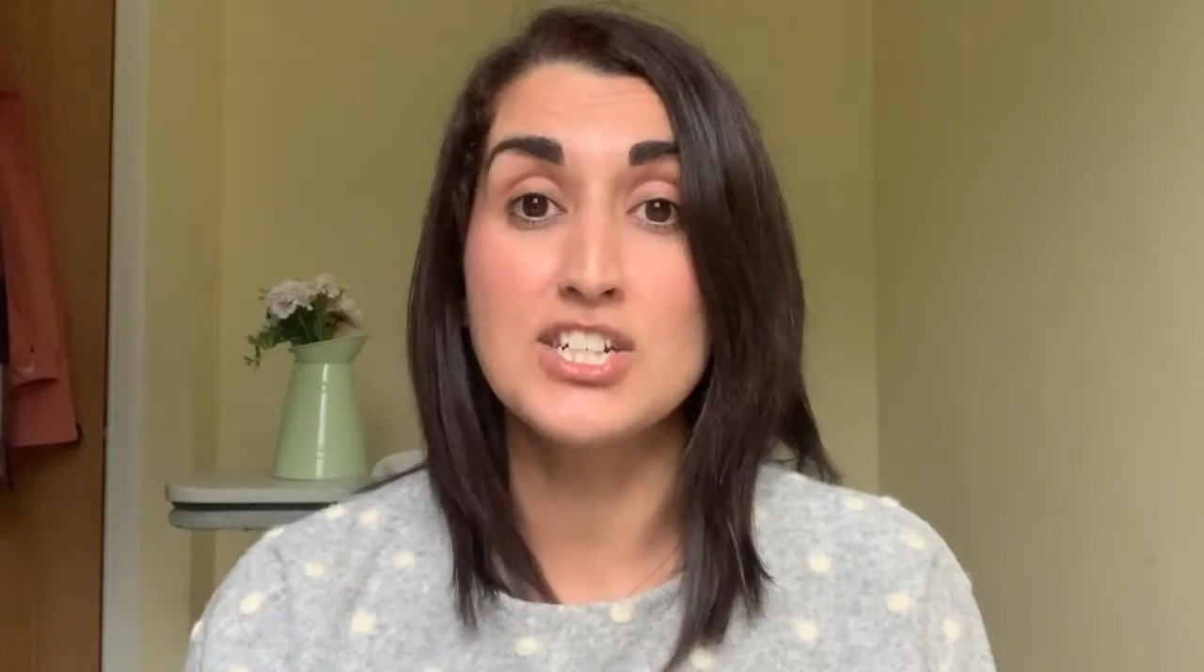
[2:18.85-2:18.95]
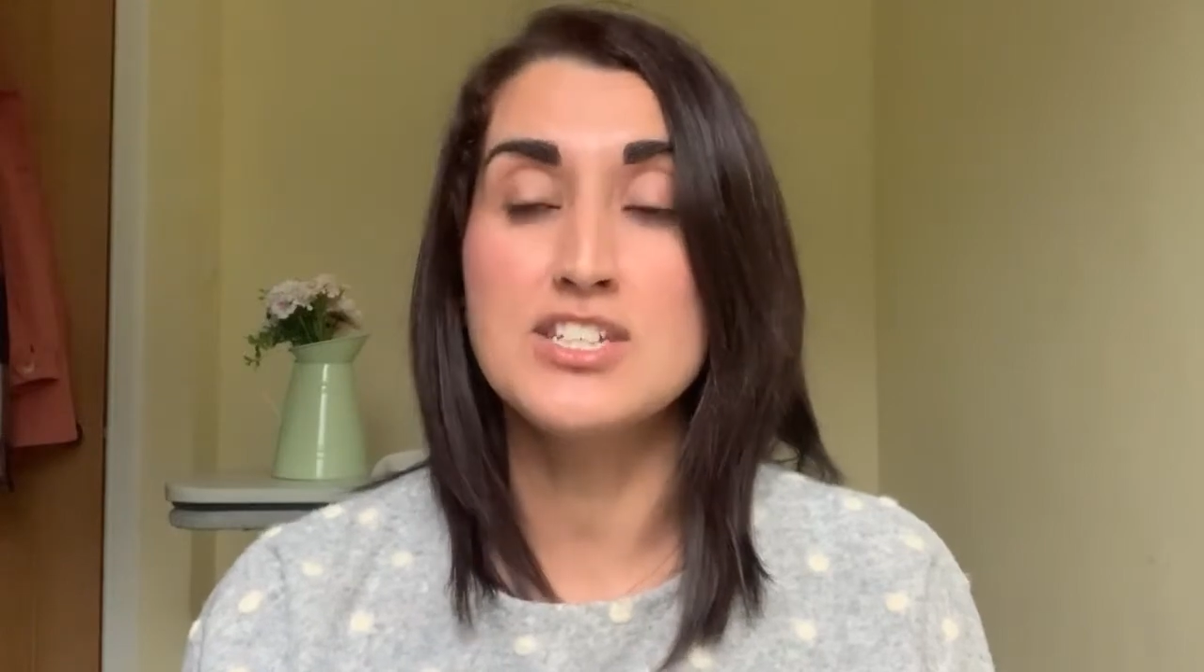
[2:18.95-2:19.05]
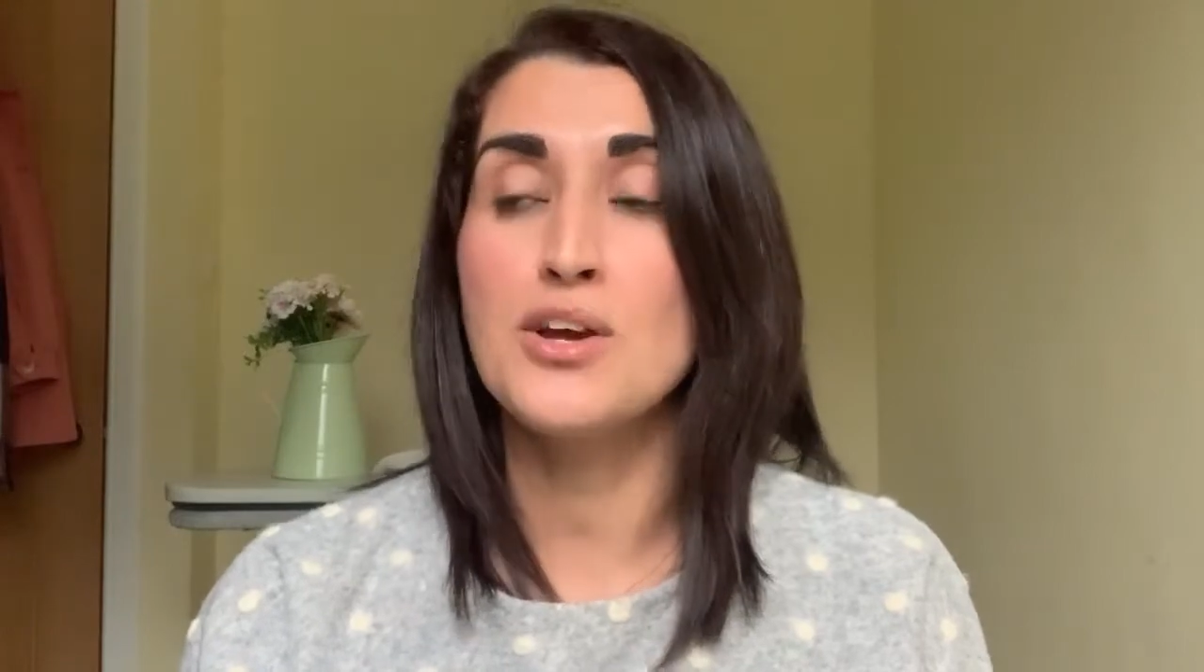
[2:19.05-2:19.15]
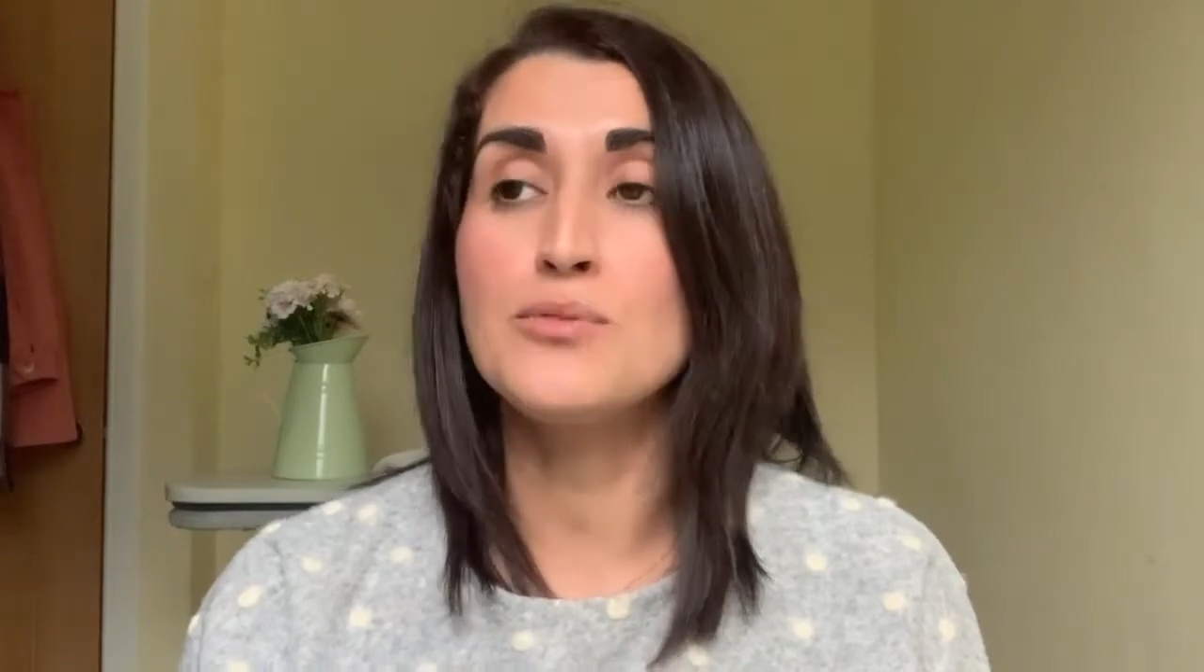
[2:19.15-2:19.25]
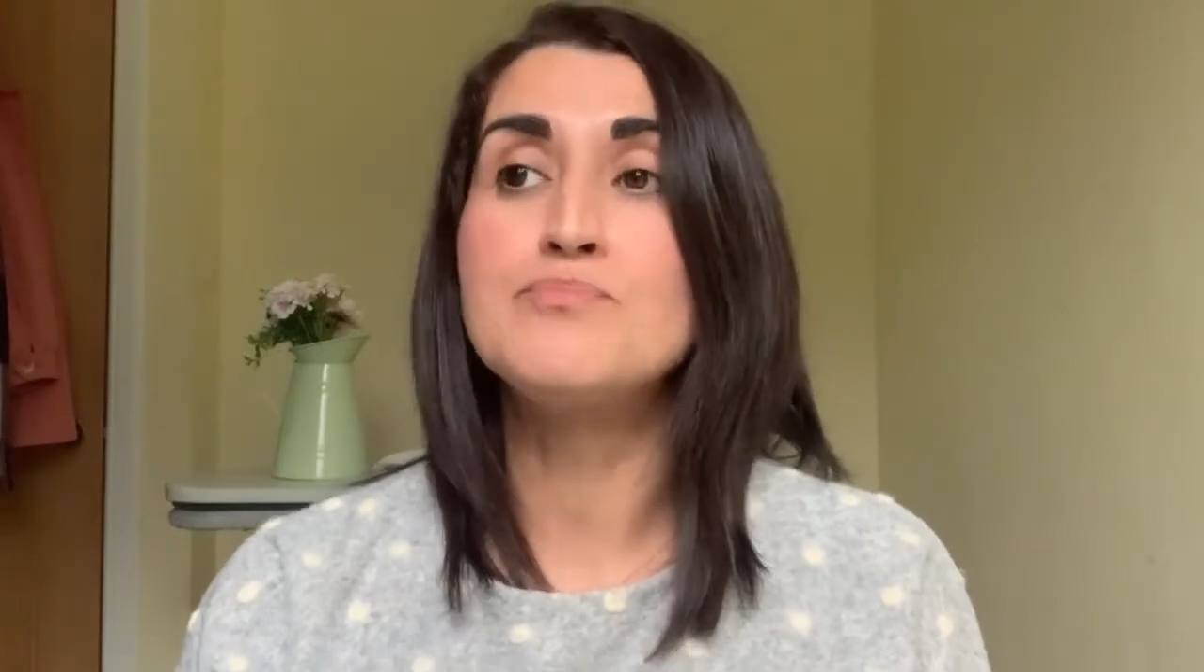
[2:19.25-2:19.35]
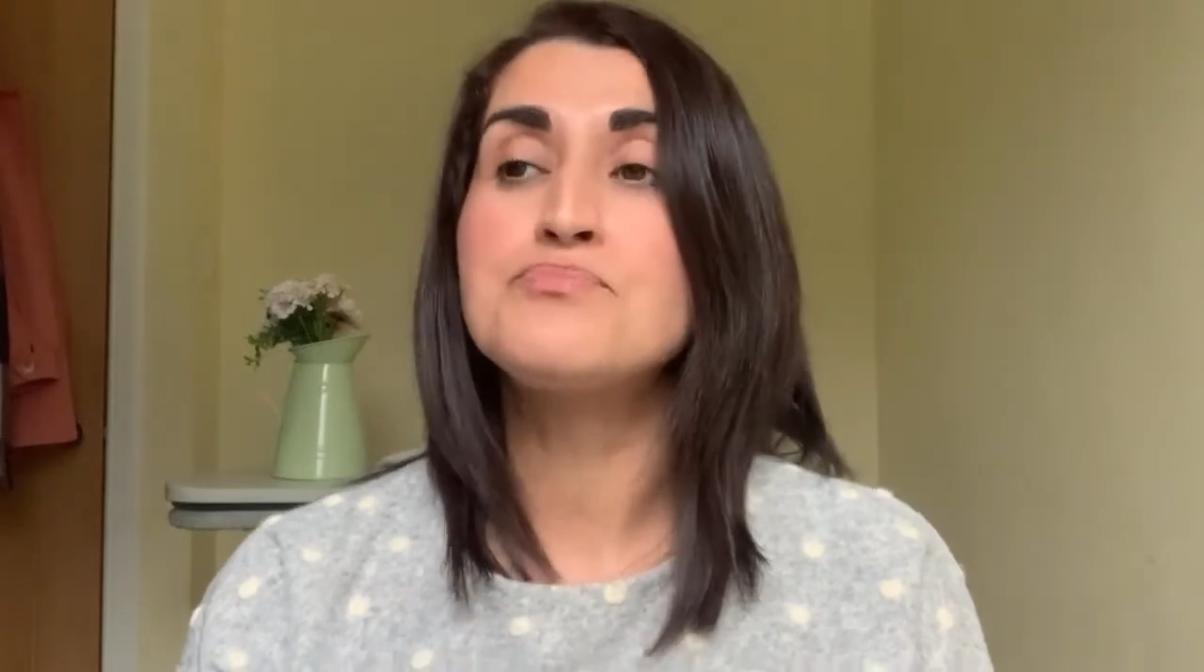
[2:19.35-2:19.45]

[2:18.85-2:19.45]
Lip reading: So,